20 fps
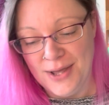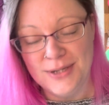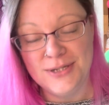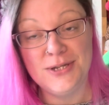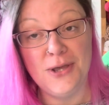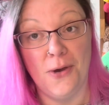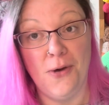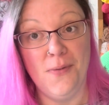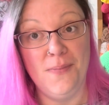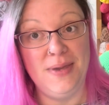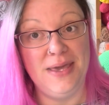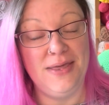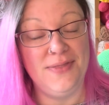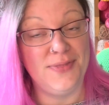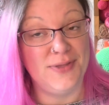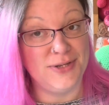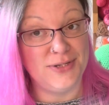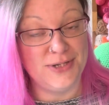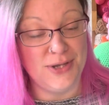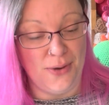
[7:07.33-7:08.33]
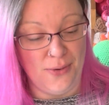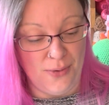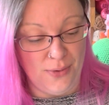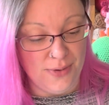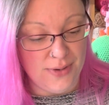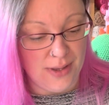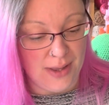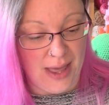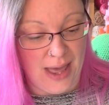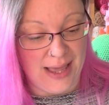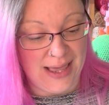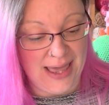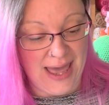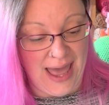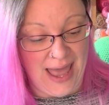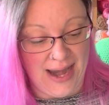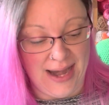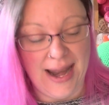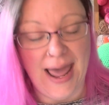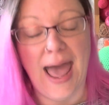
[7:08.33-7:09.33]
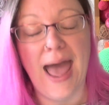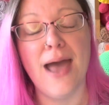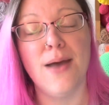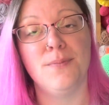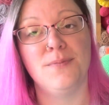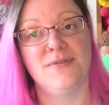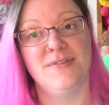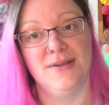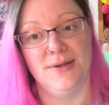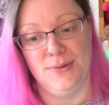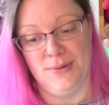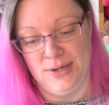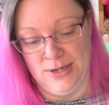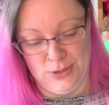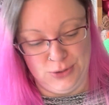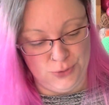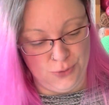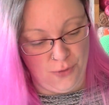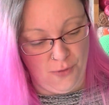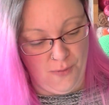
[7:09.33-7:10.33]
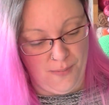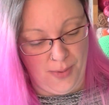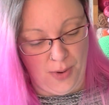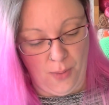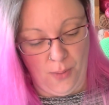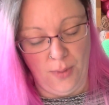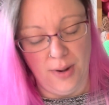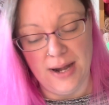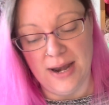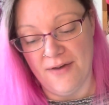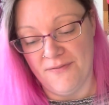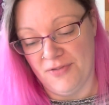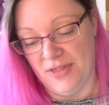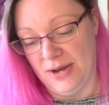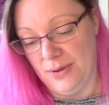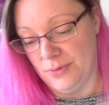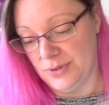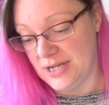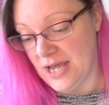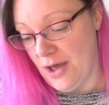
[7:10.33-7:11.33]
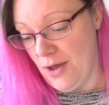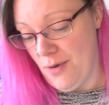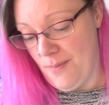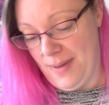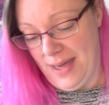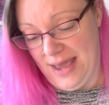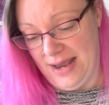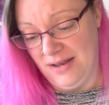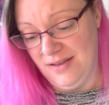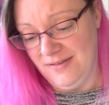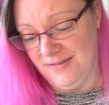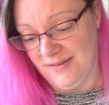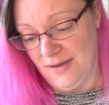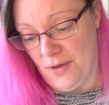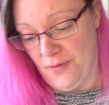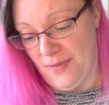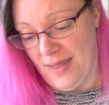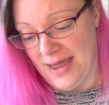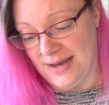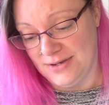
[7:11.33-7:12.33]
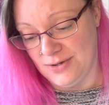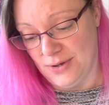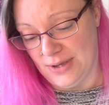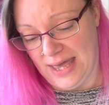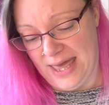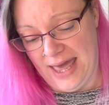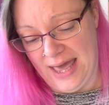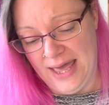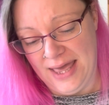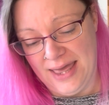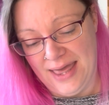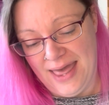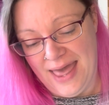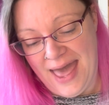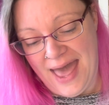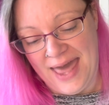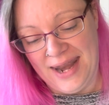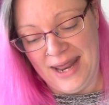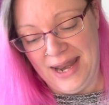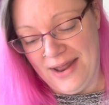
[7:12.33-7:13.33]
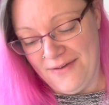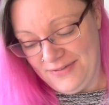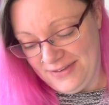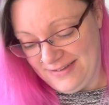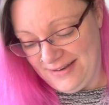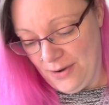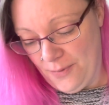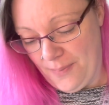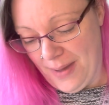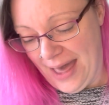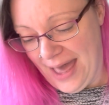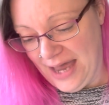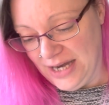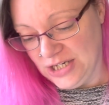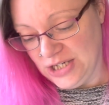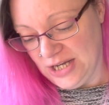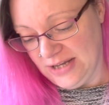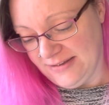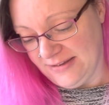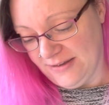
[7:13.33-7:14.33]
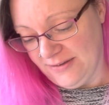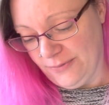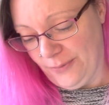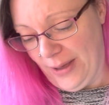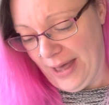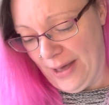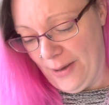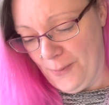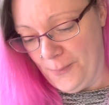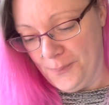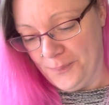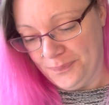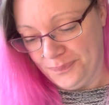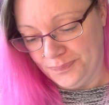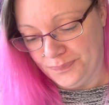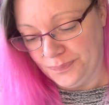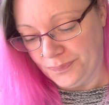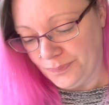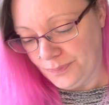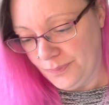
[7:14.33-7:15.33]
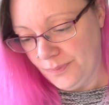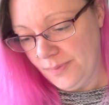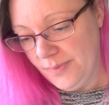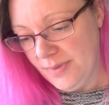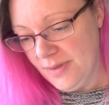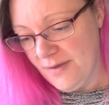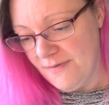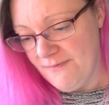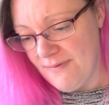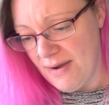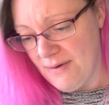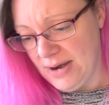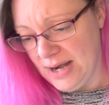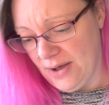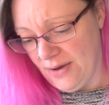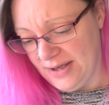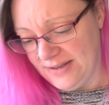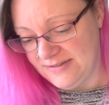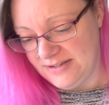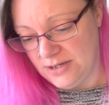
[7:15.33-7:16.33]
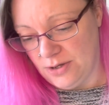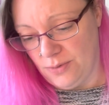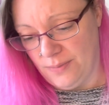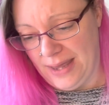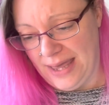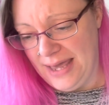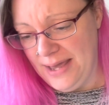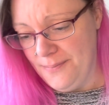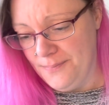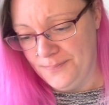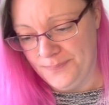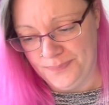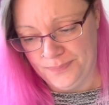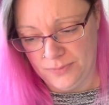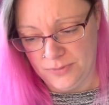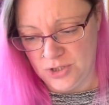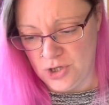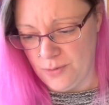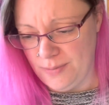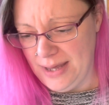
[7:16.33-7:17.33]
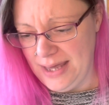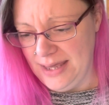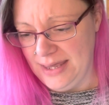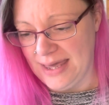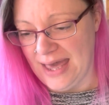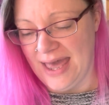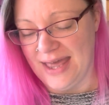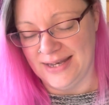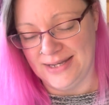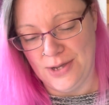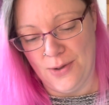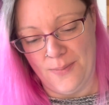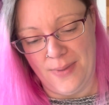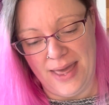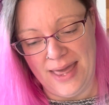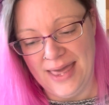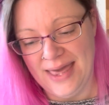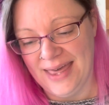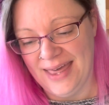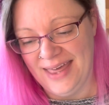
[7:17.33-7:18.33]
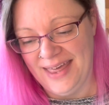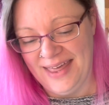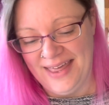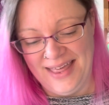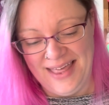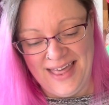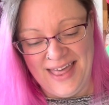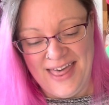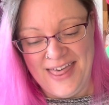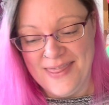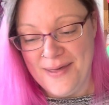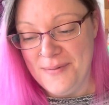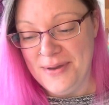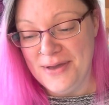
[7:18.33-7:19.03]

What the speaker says: Tommy the dog. Again, absolutely adorable. Love the little toe beans on that doggy. And I love his little patches as well. Very nice, Tommy. Tommy? Yeah, Tommy. Then we